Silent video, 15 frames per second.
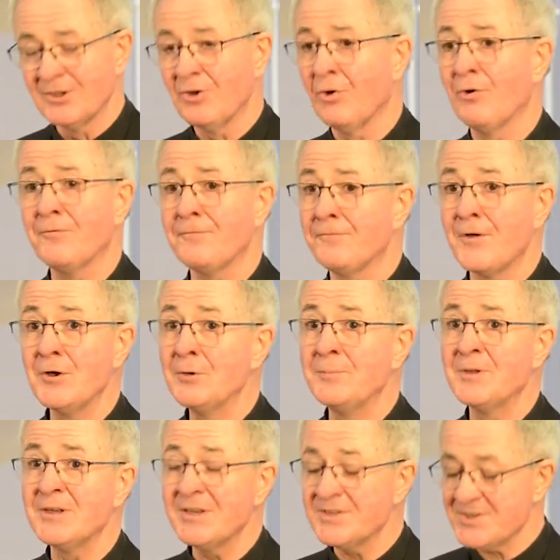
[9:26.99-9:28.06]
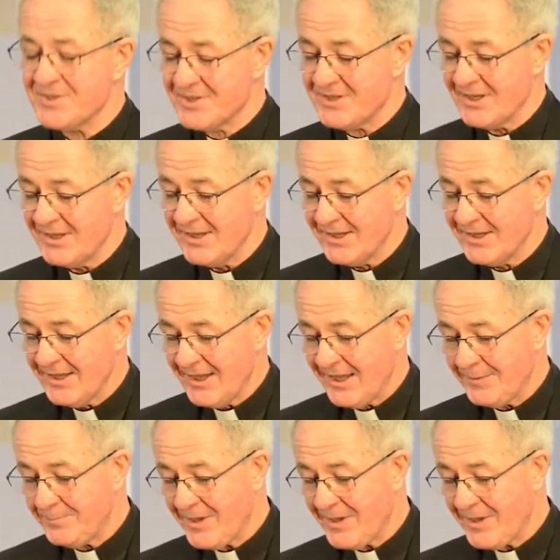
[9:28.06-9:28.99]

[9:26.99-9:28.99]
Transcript: or phobias and